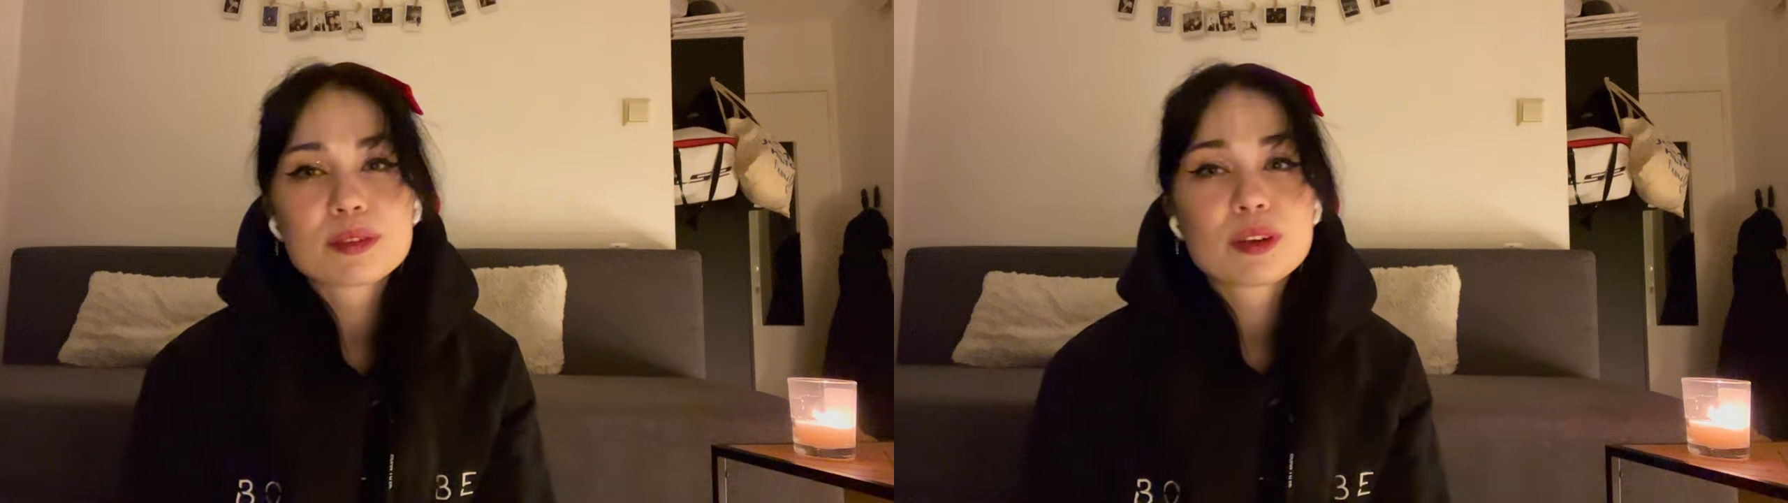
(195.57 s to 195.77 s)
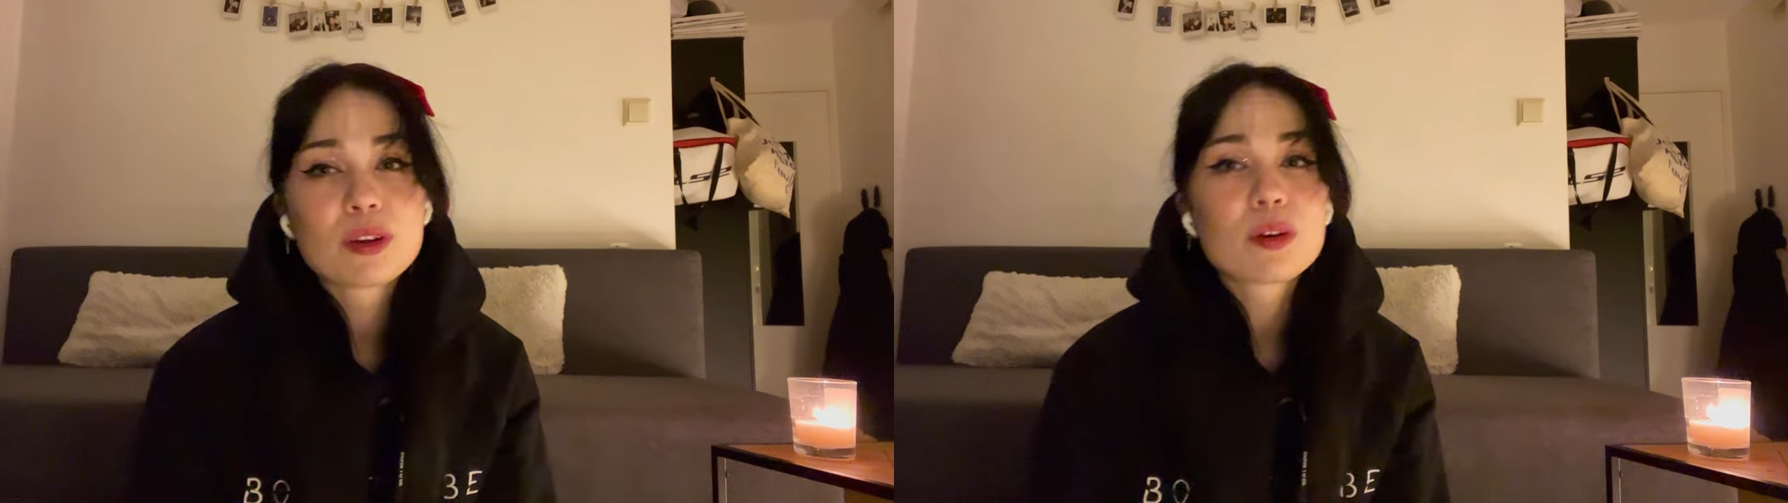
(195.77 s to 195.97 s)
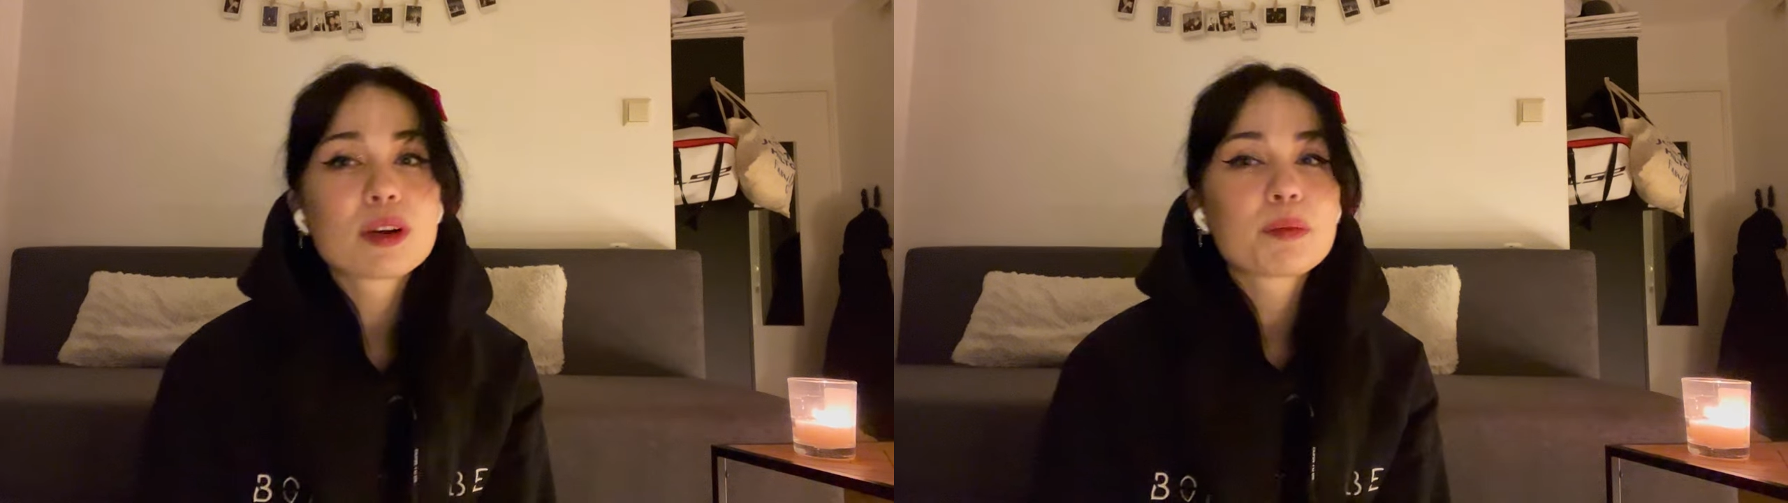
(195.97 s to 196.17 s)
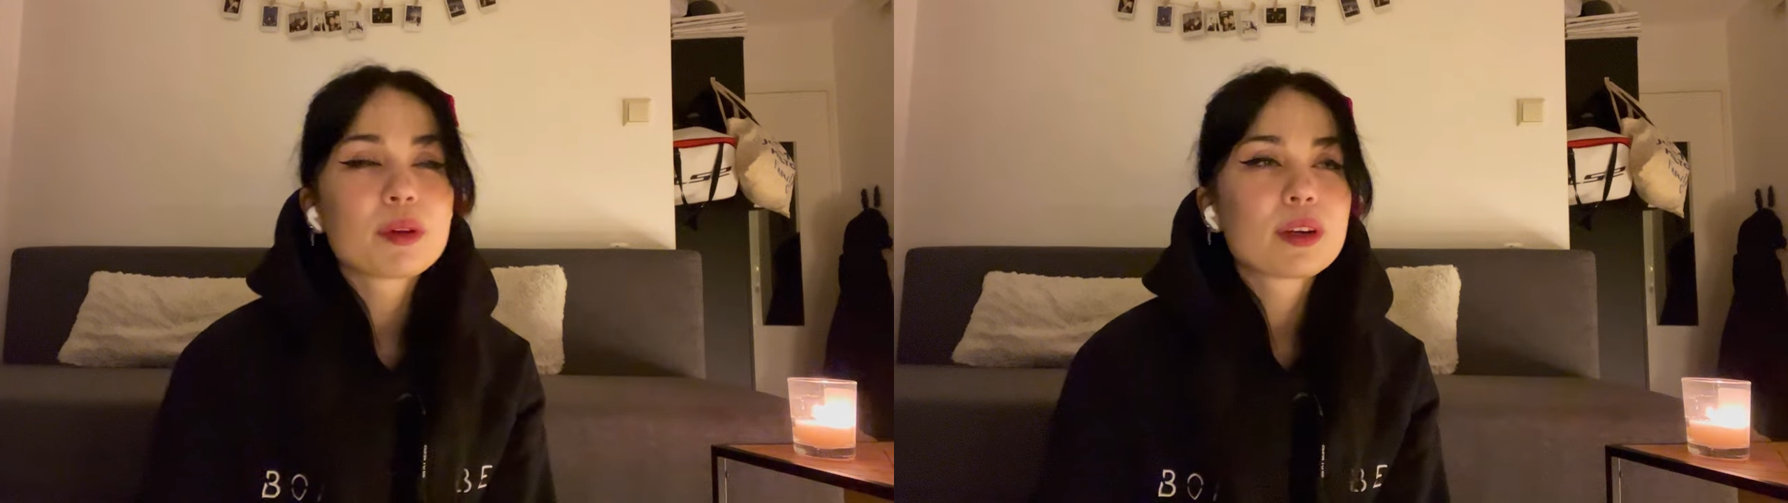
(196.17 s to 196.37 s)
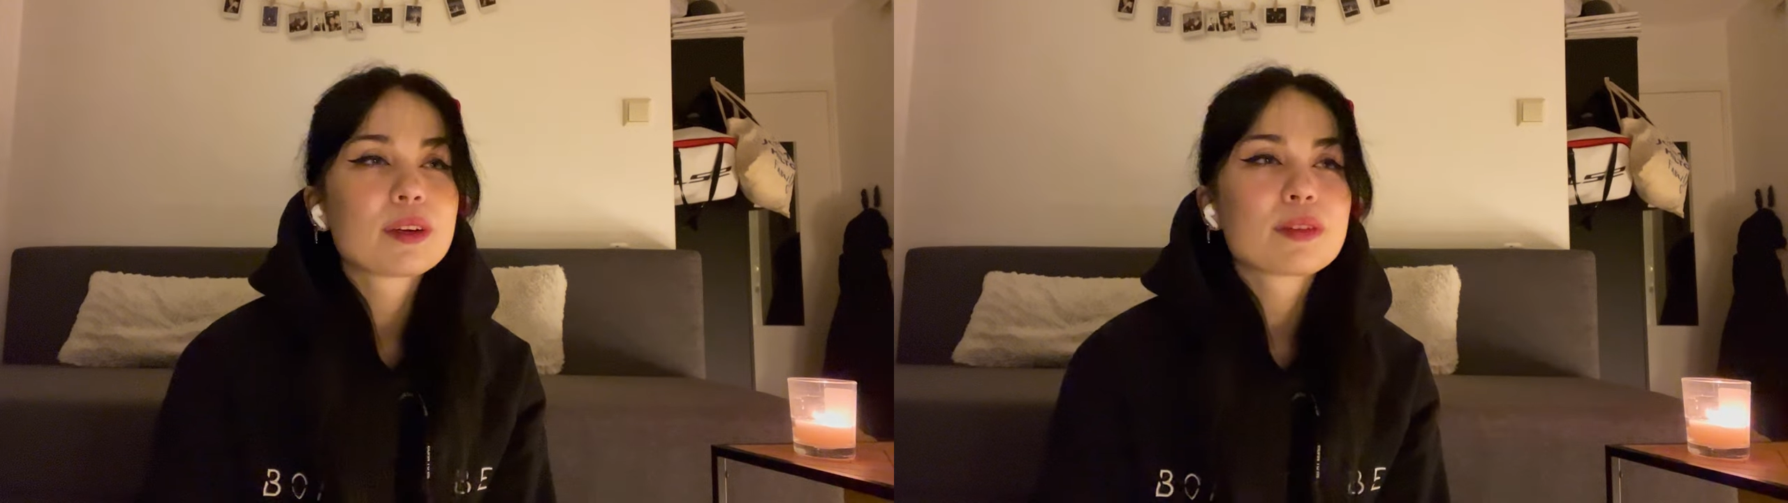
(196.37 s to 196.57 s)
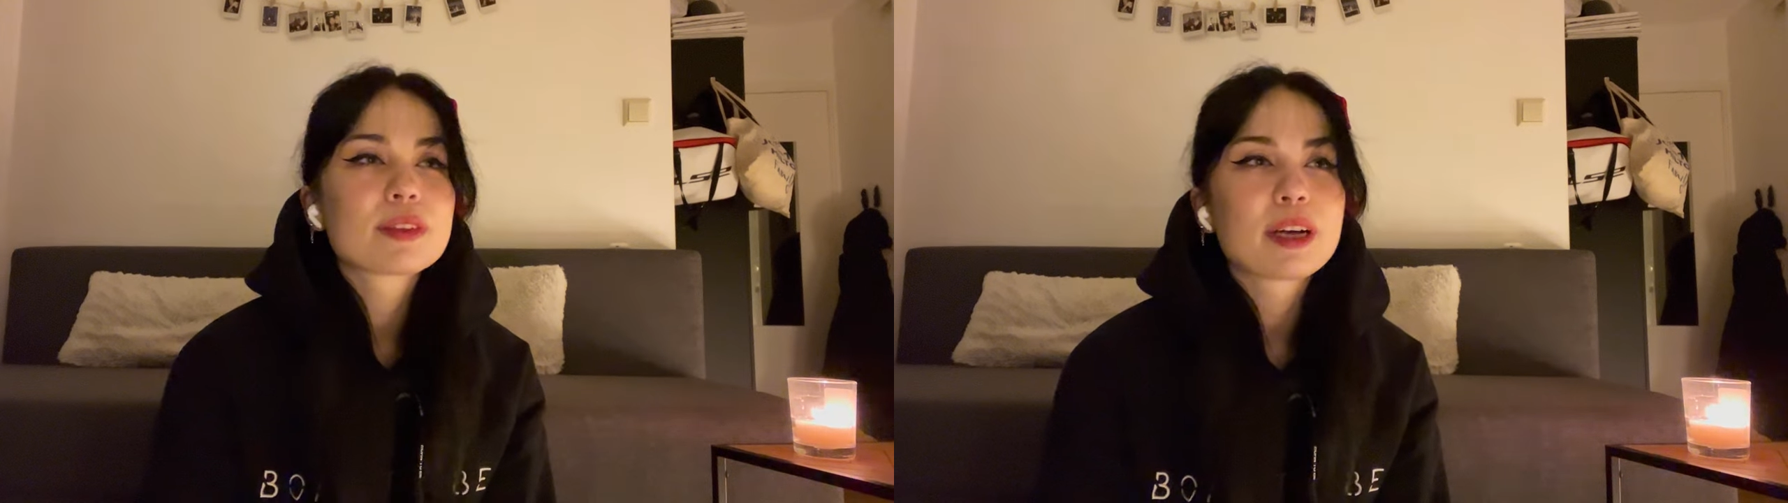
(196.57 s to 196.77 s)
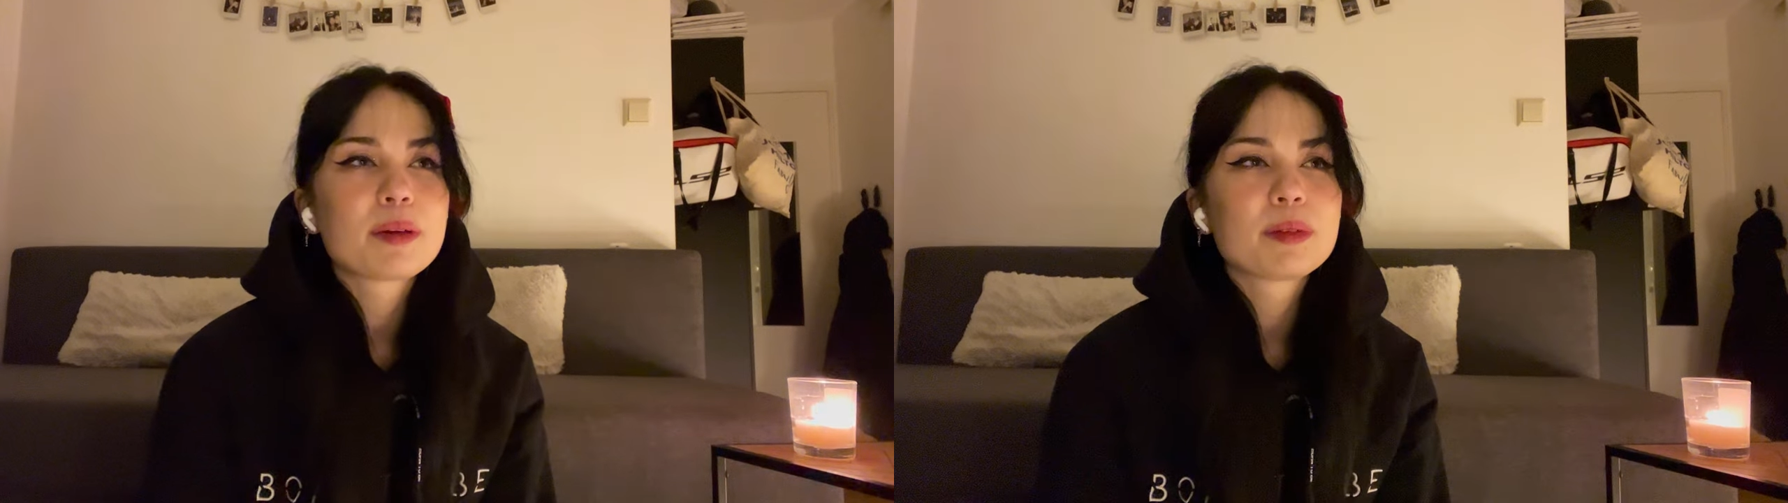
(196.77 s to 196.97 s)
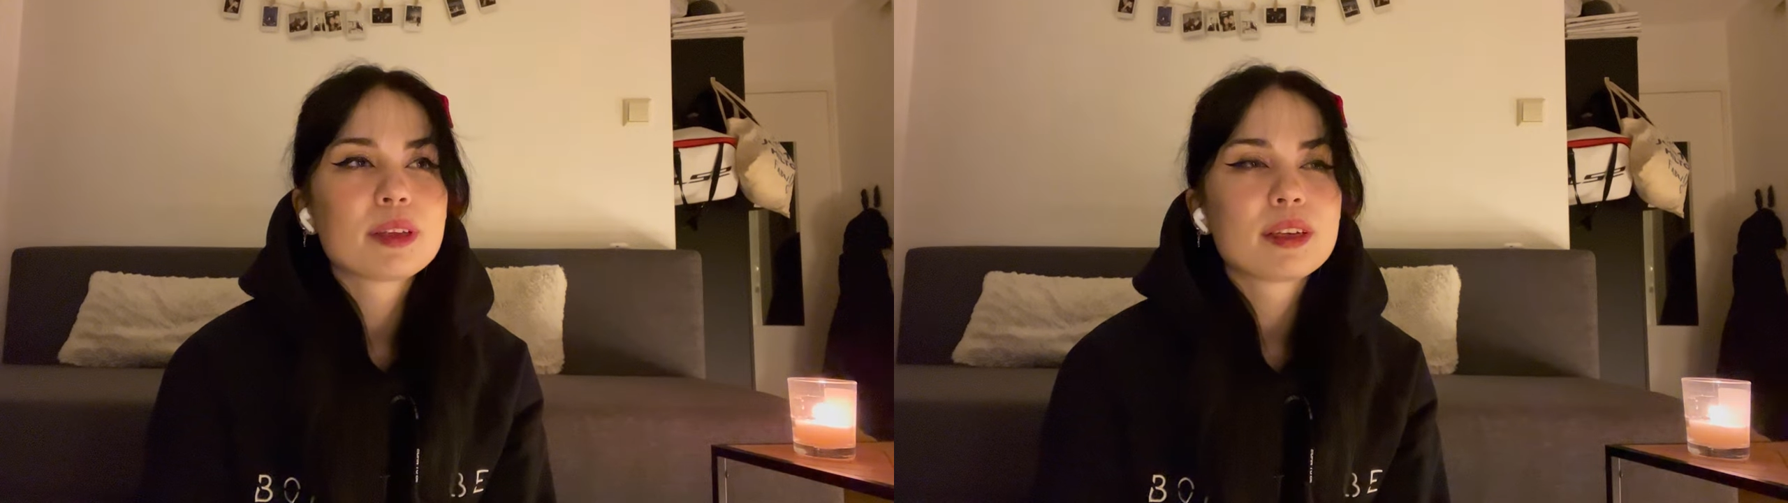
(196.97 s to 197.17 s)
a longer period of
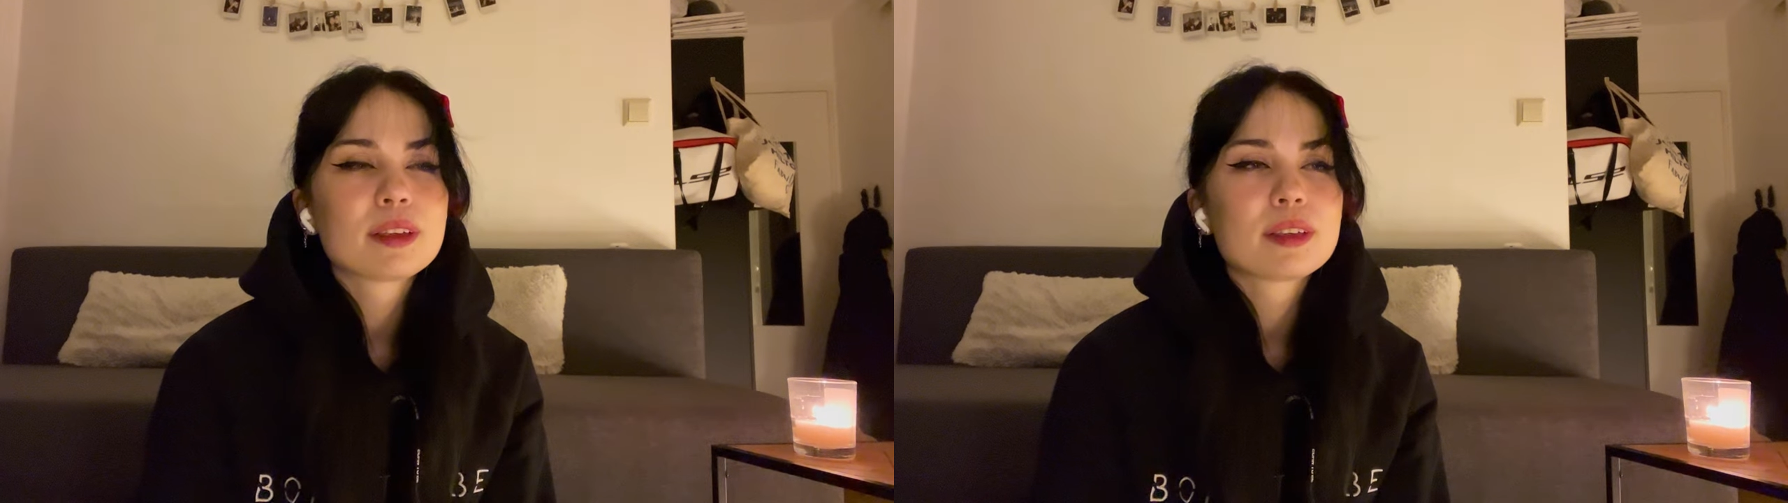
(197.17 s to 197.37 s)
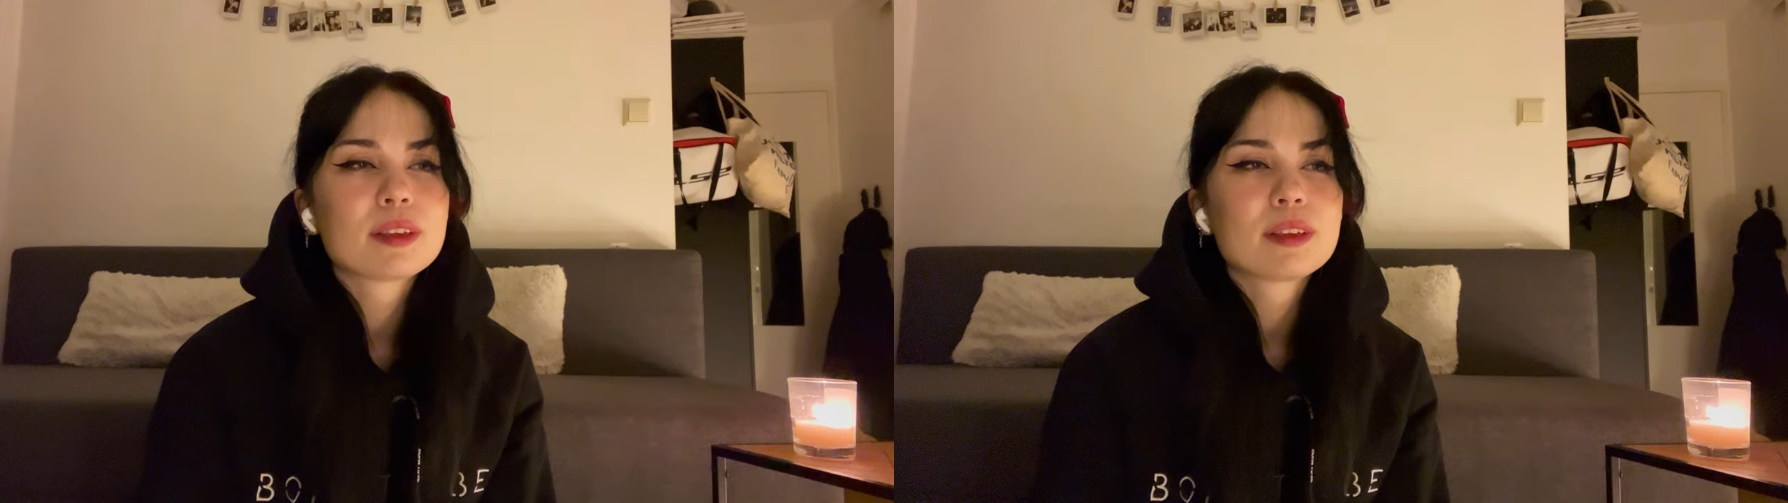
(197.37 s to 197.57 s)
time than